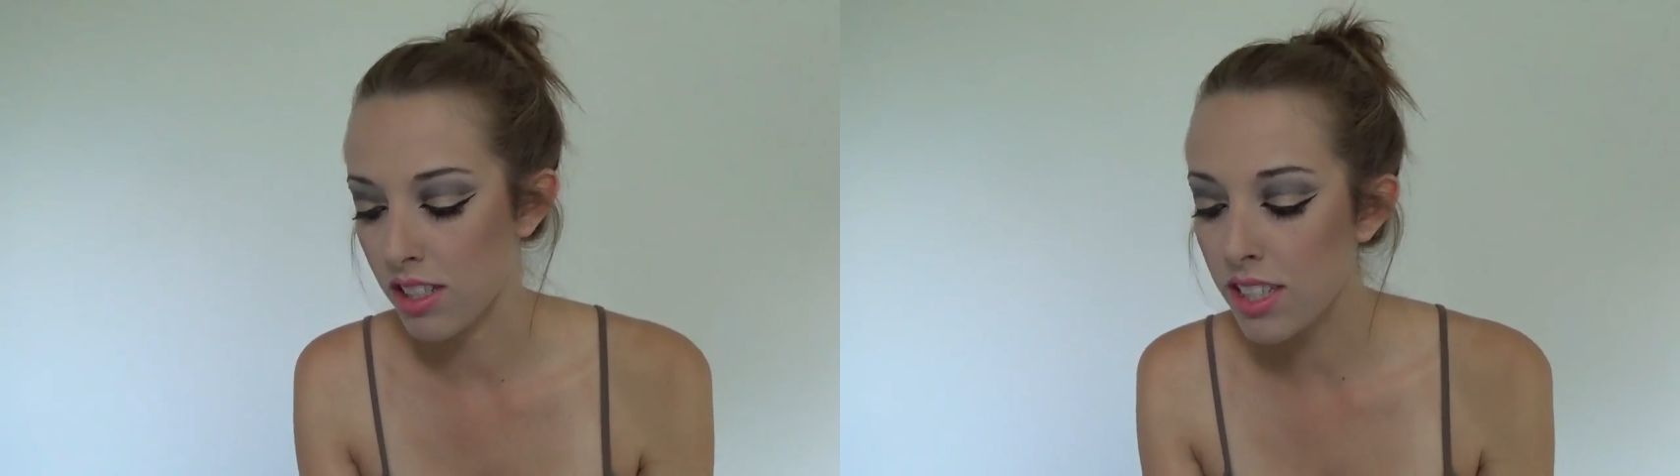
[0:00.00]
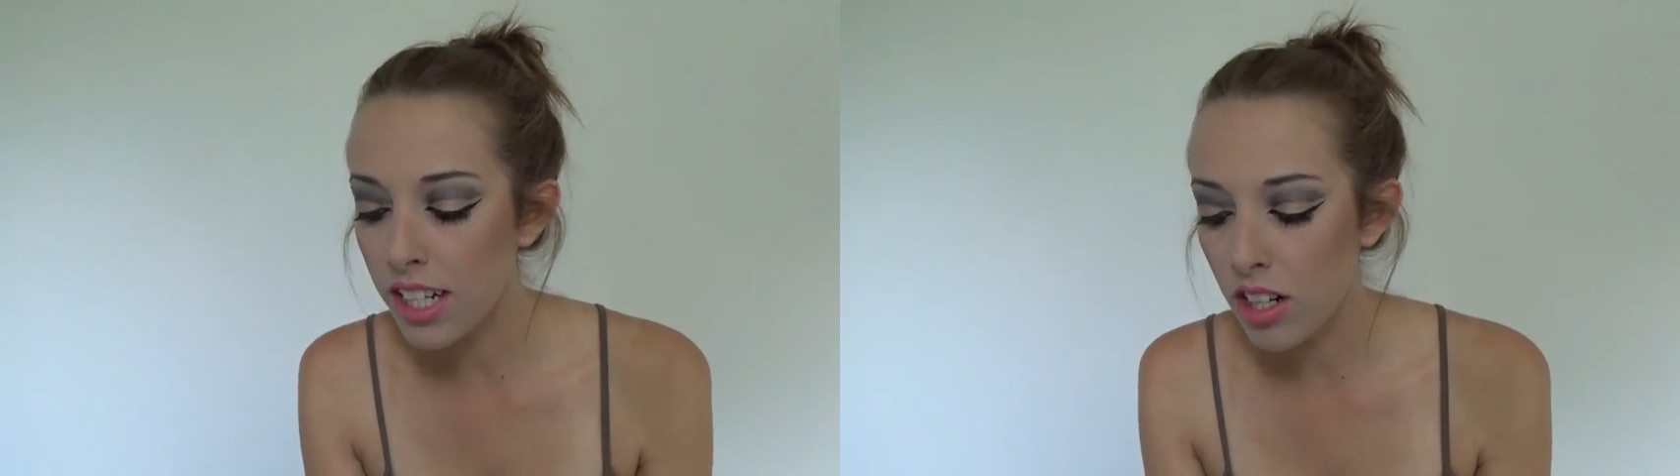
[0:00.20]

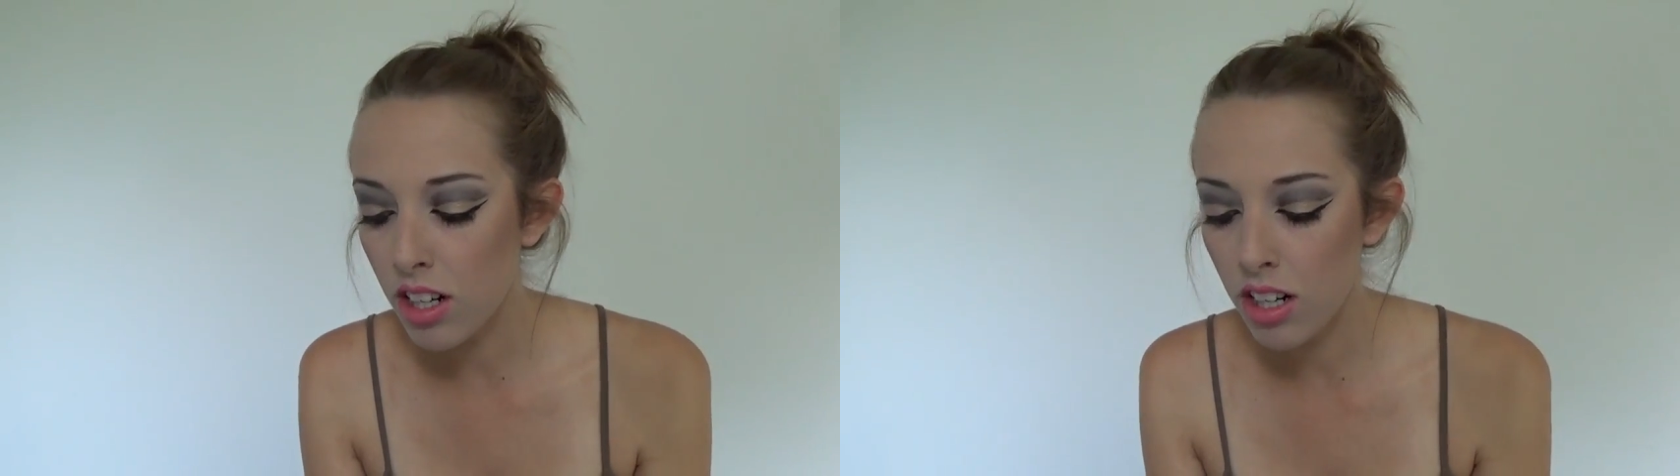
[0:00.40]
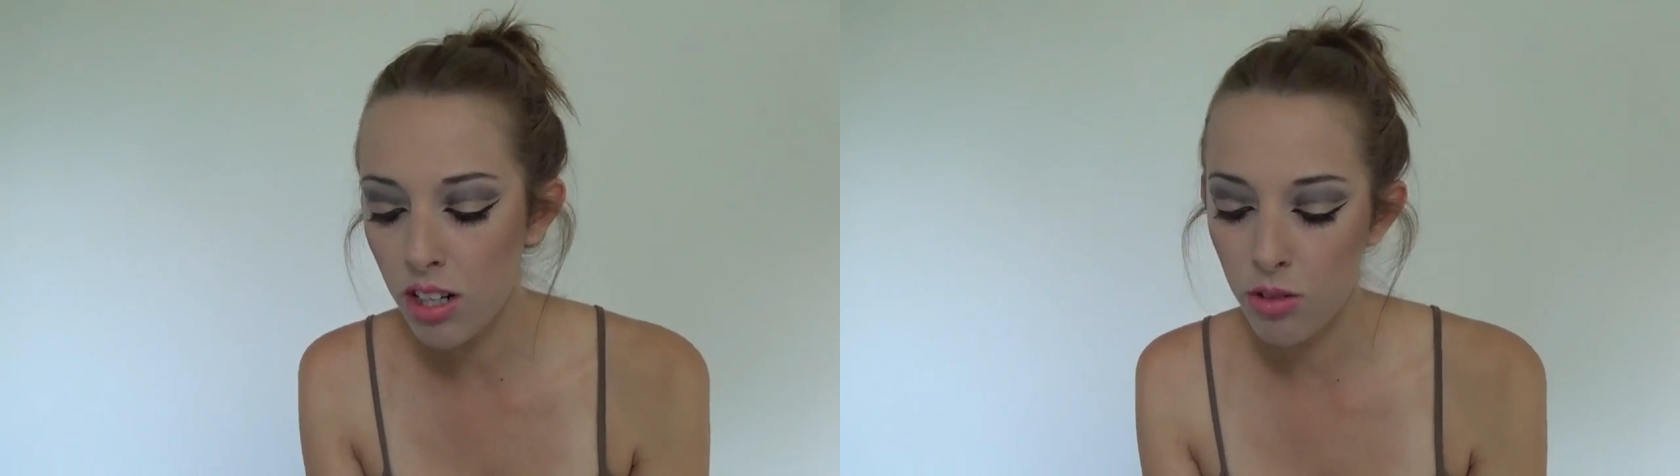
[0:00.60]

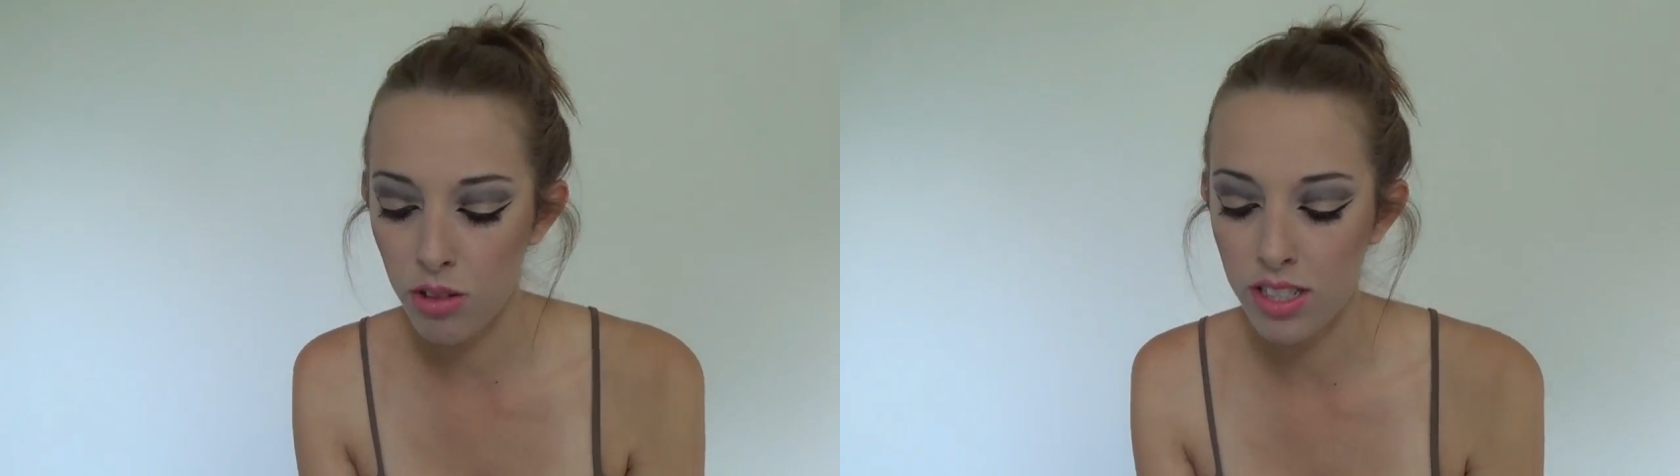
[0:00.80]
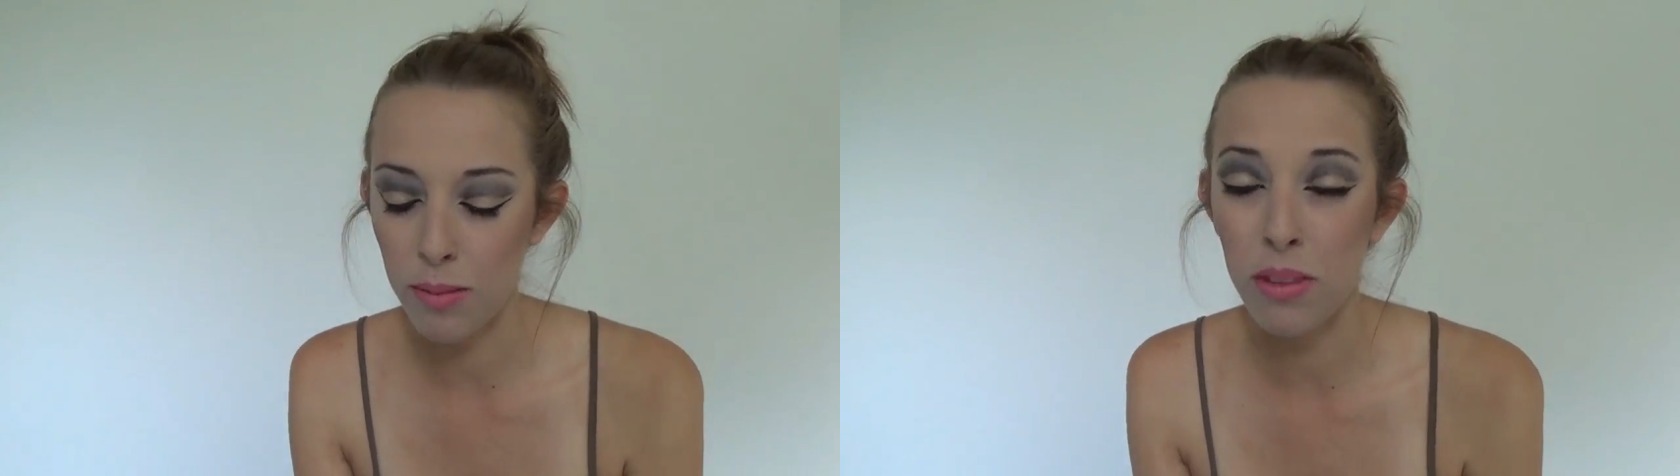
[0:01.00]
sticker
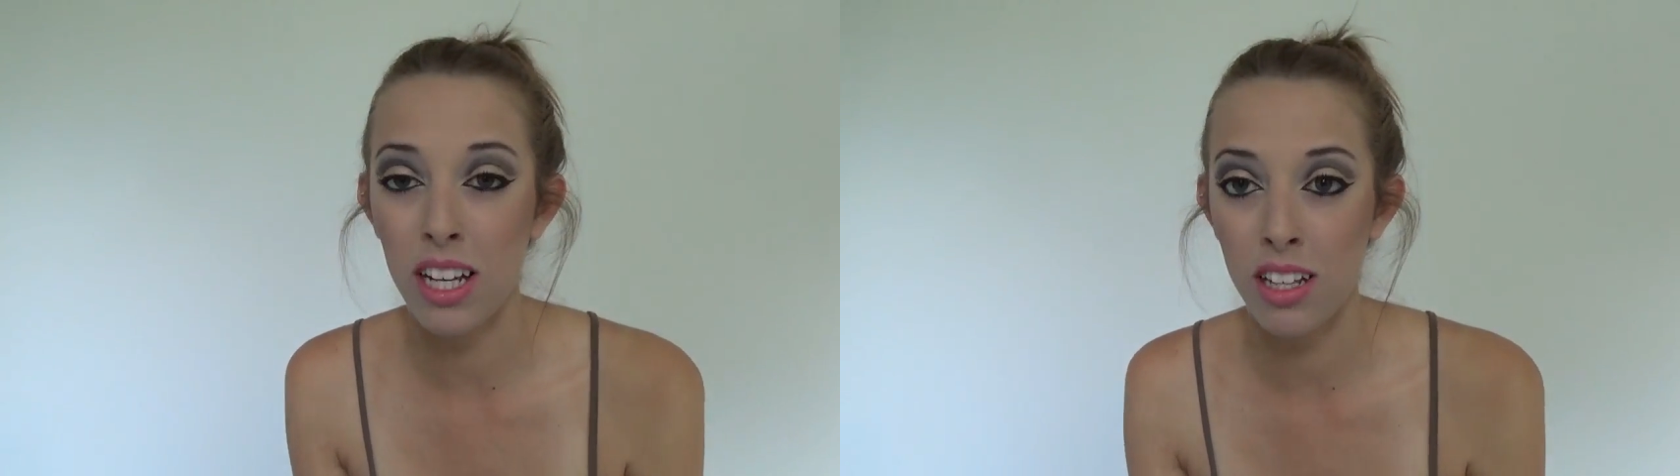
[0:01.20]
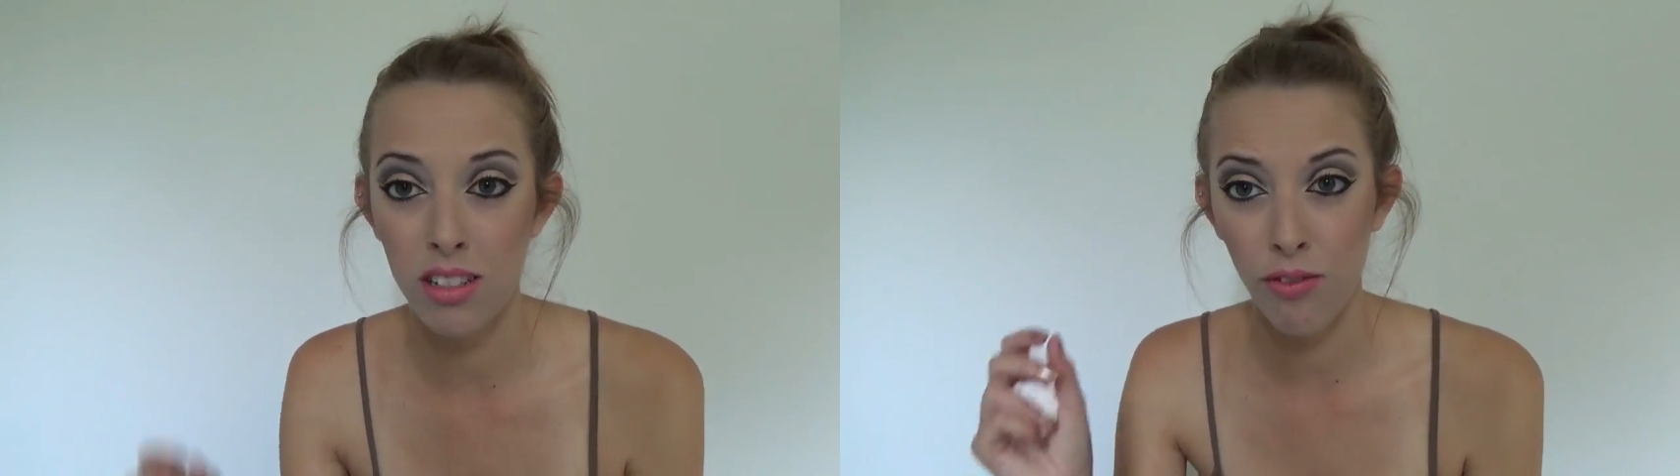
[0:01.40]
or
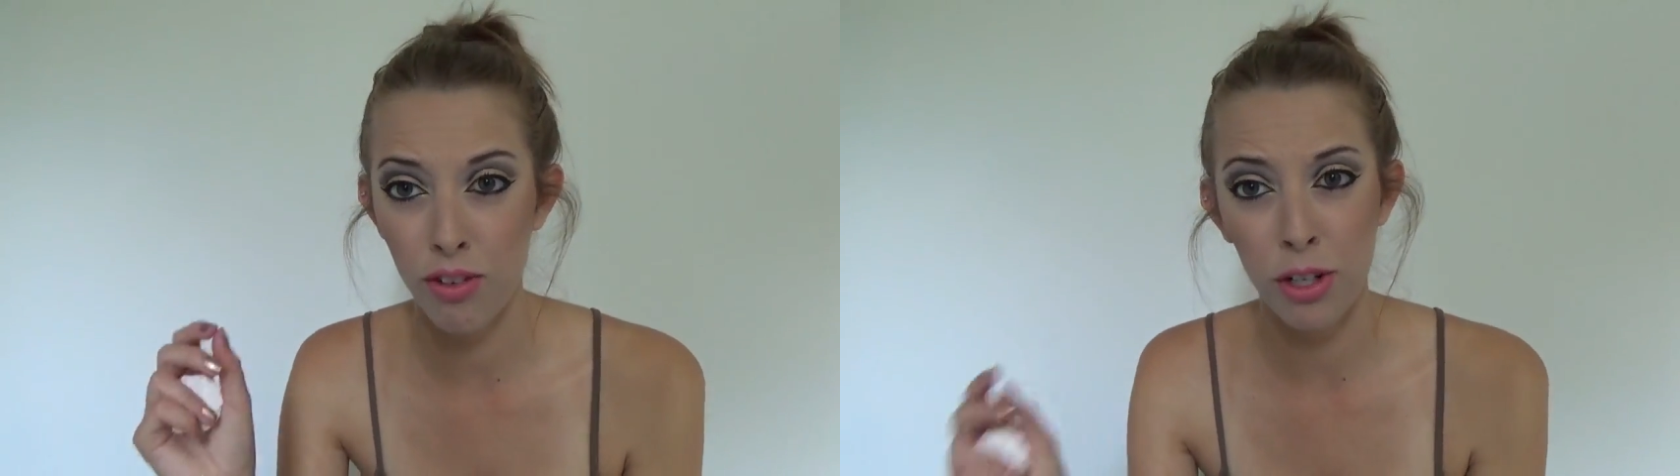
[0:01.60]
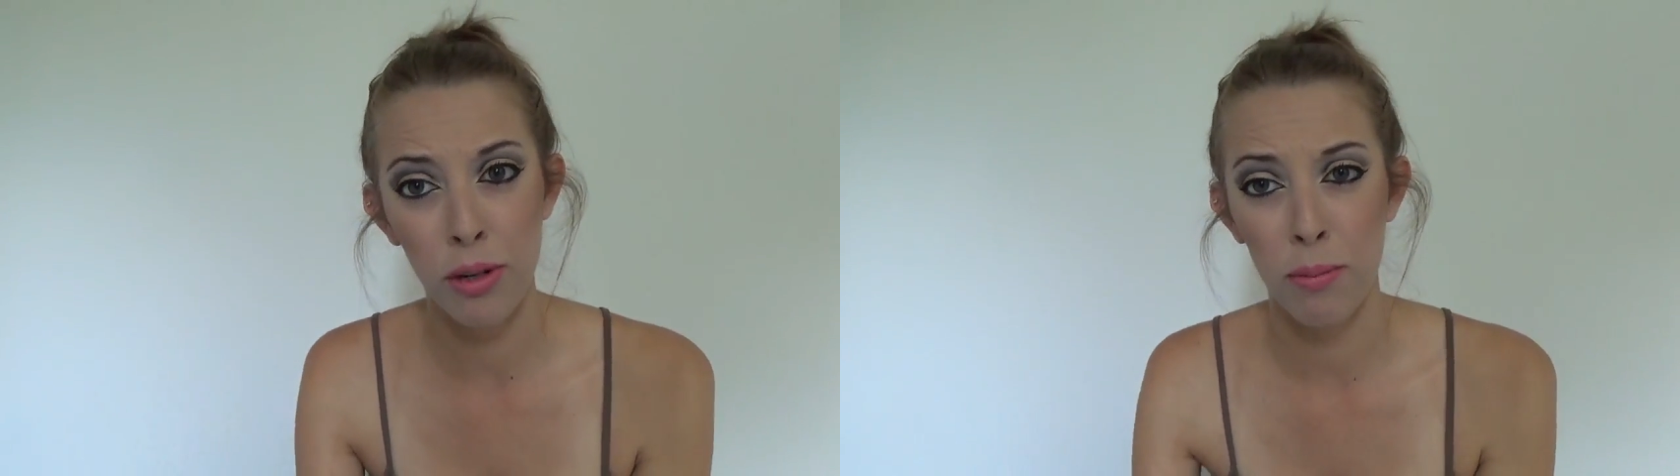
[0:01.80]
something for you to